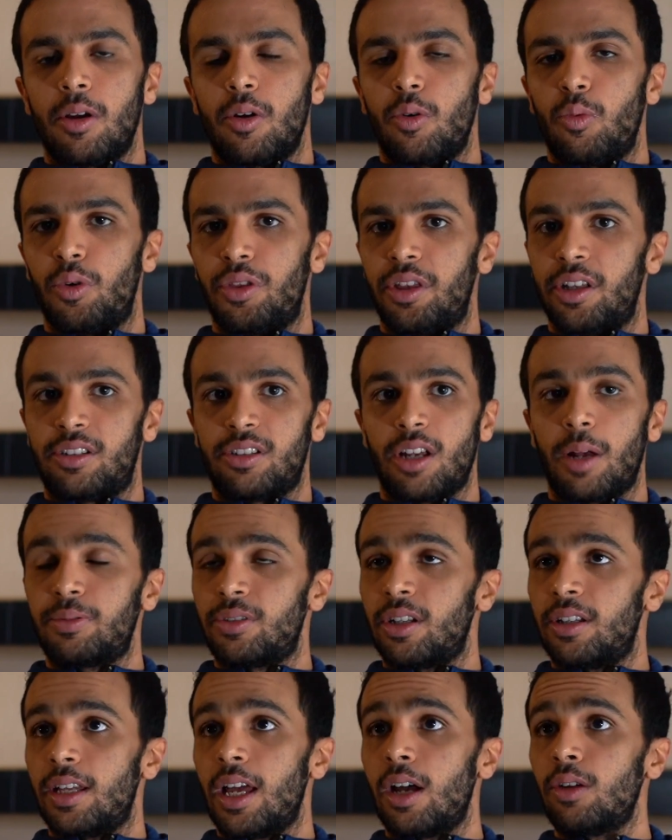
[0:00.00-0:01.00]
with its ups
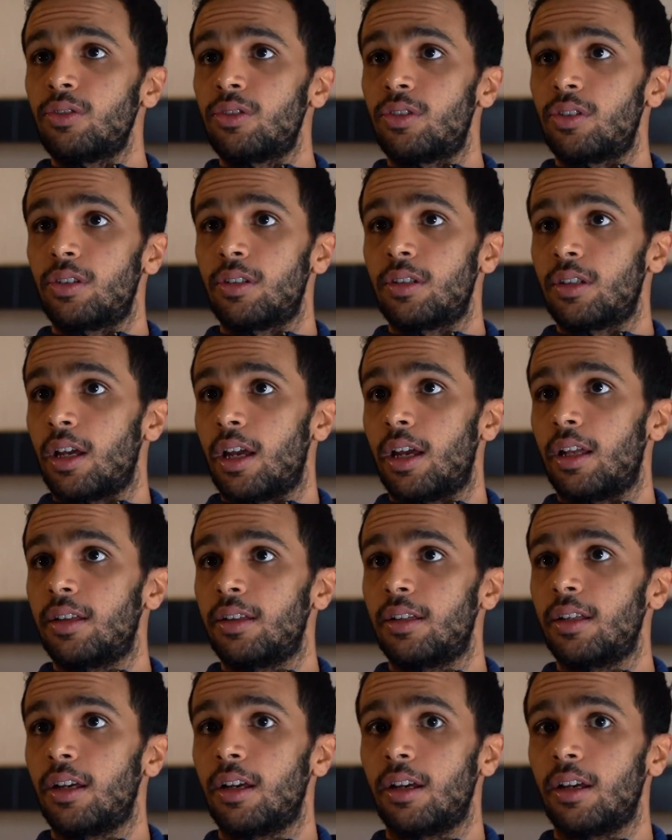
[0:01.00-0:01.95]
and downs, and